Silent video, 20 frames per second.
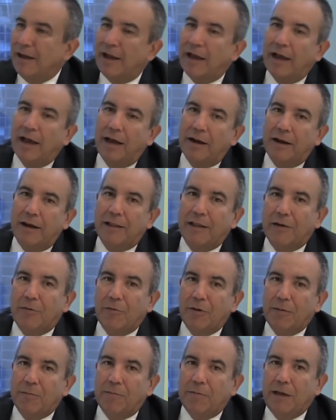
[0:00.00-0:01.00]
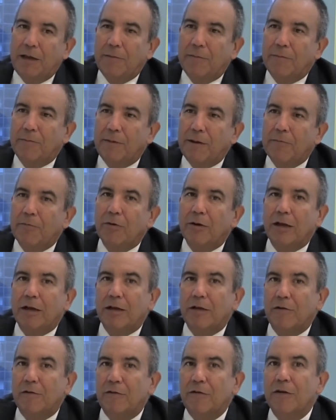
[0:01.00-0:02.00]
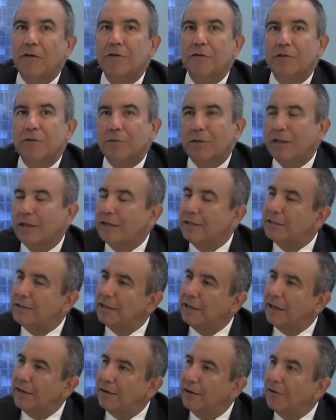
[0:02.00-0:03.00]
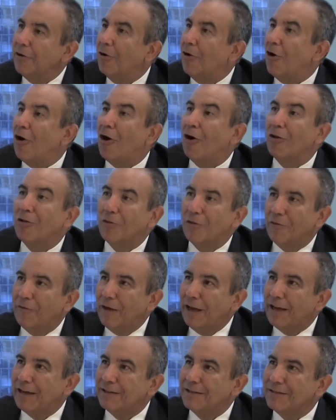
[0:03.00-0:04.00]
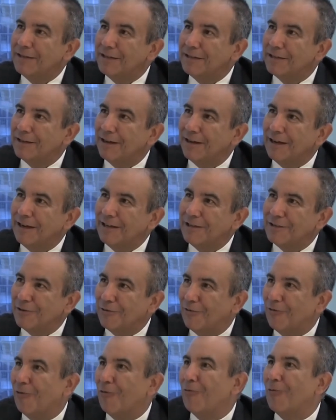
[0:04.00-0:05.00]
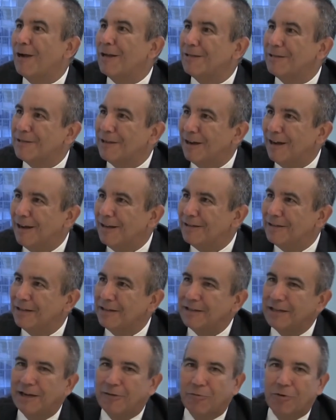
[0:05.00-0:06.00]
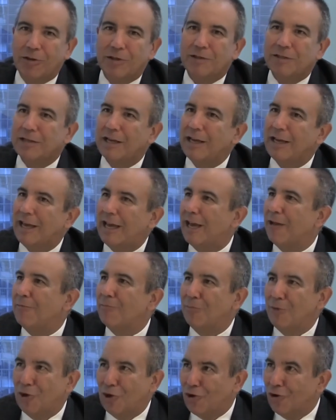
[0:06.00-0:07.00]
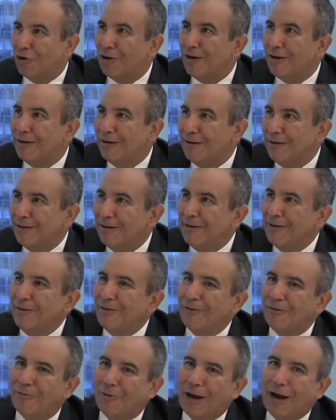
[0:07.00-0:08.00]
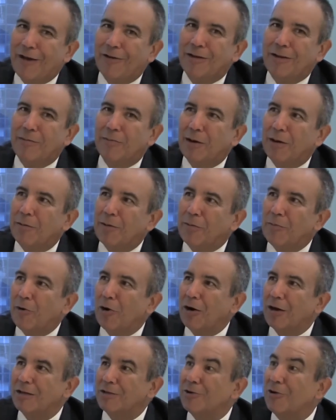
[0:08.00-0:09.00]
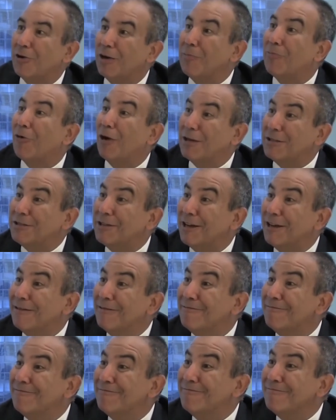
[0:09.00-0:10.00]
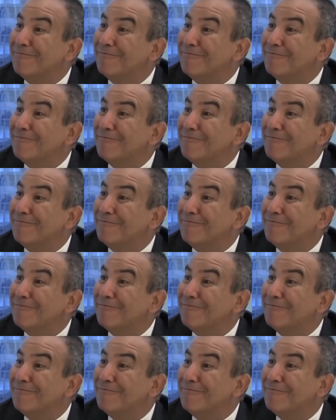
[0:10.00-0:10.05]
And I think when people get confused when they see all of the vacancy signs or for rent signs, they say real estate can't be good. The reality in the public market's already priced in.